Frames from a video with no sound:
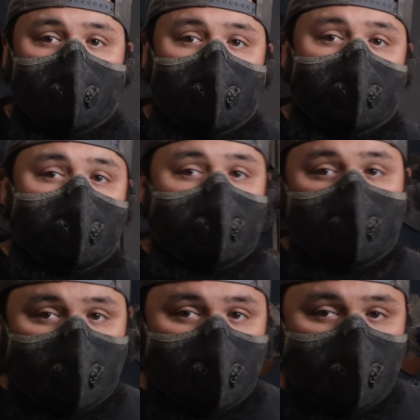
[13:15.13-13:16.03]
way to get that
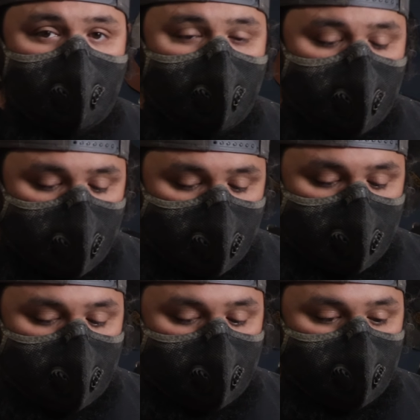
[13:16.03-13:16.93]
done.
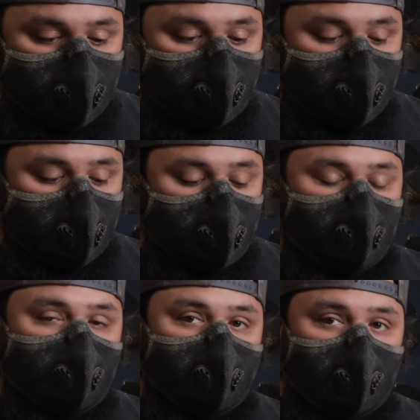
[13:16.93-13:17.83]

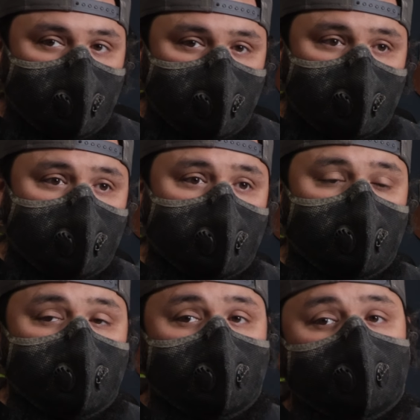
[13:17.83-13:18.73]
If it won't,
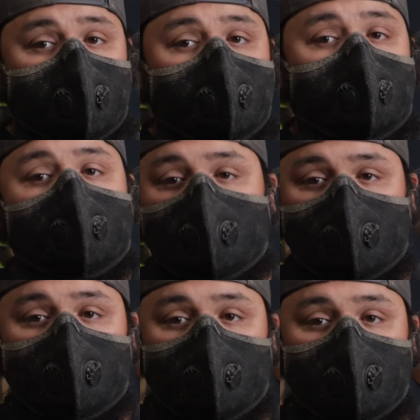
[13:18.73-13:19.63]
you should be able
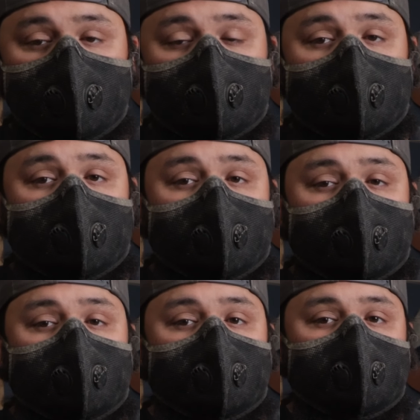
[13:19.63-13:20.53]
to use
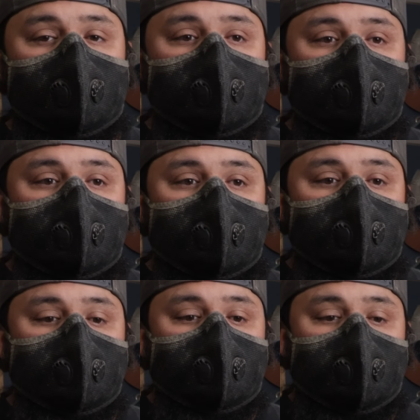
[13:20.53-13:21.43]
a
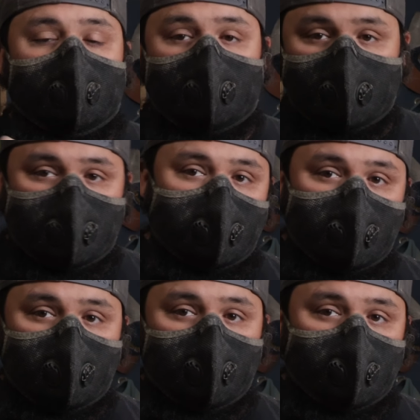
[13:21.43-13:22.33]
hand
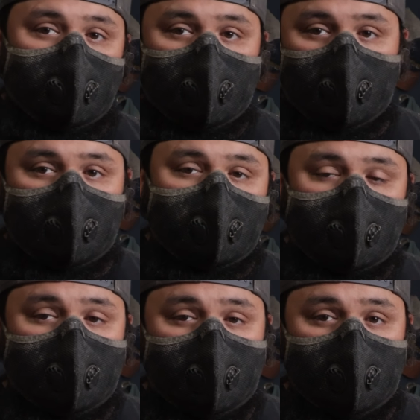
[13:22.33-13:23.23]
sander or an orbital
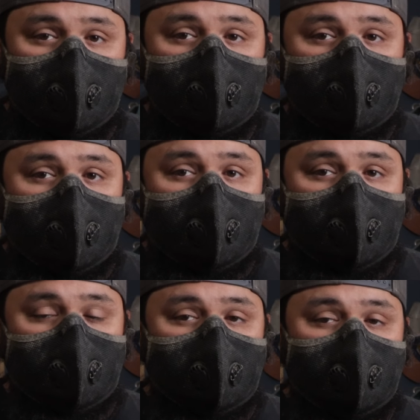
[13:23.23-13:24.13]
sander to
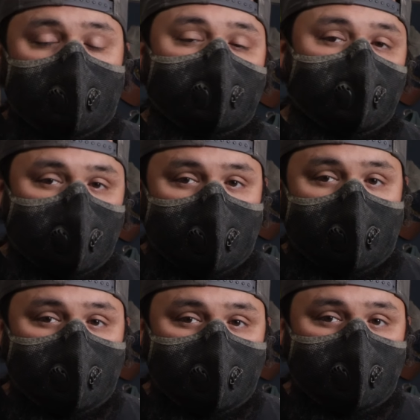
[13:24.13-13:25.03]
get this nice and flat.